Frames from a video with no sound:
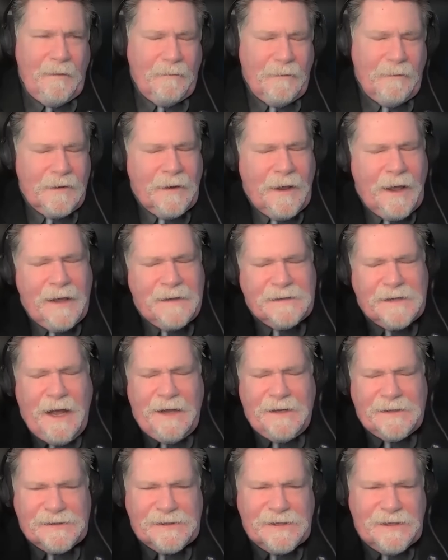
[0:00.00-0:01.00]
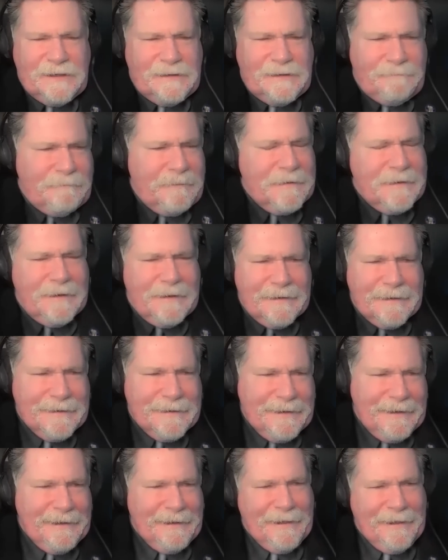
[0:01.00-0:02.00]
Well, I see
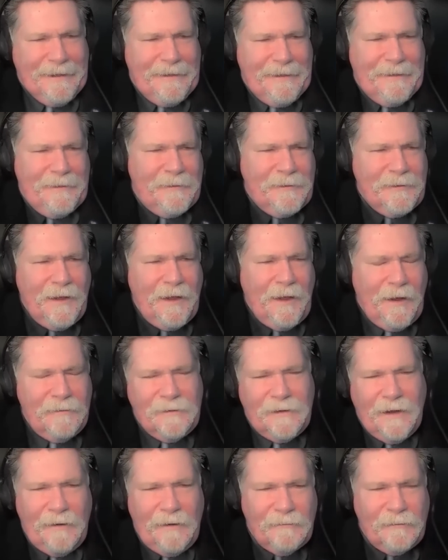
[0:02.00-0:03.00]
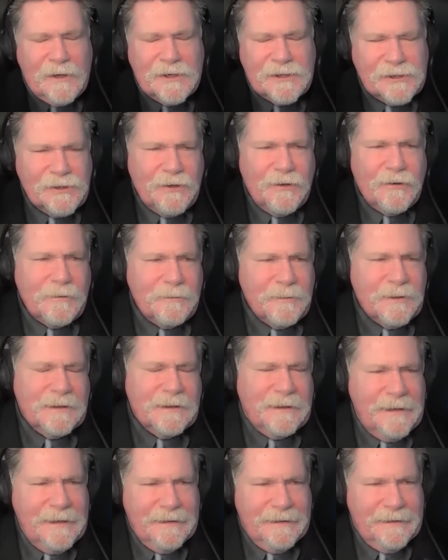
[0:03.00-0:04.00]
a Russian
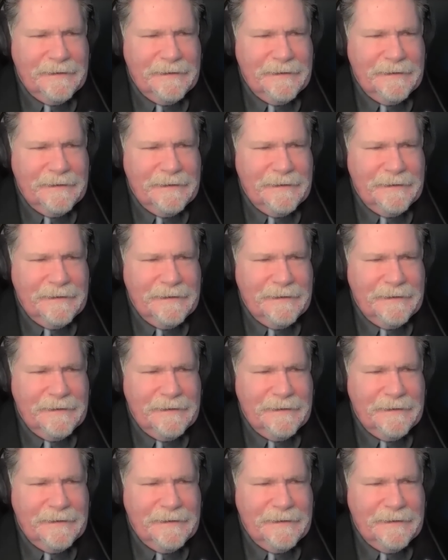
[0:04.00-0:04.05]
army